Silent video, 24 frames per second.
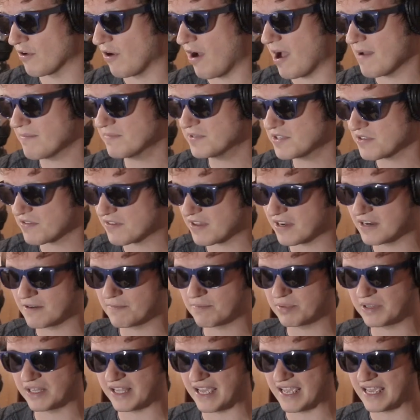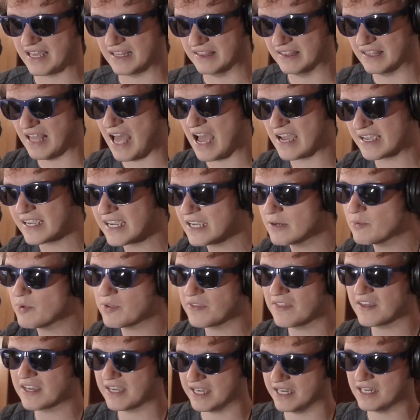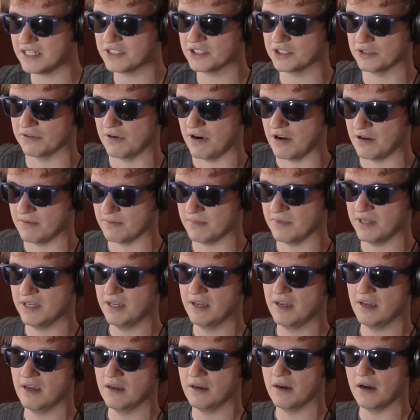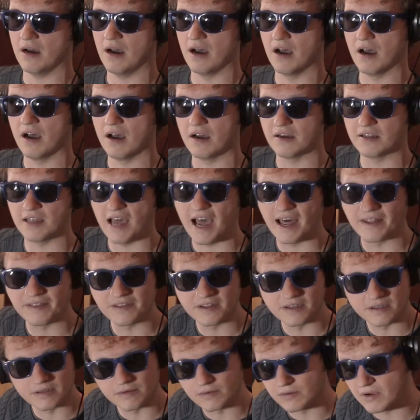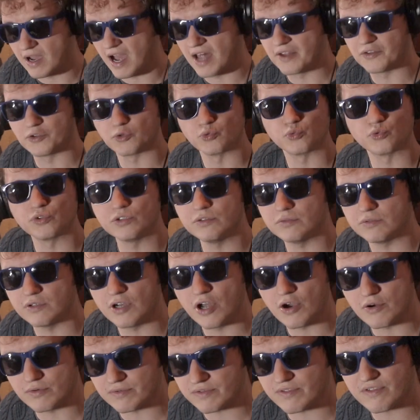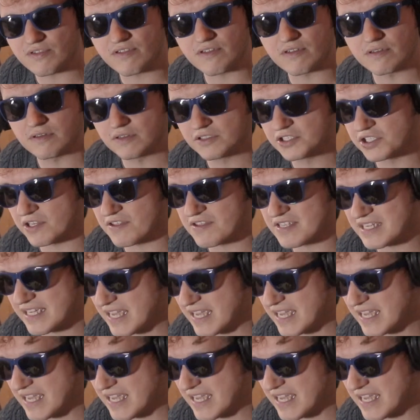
I'm just gonna lock in with the kick drum on the root notes, just to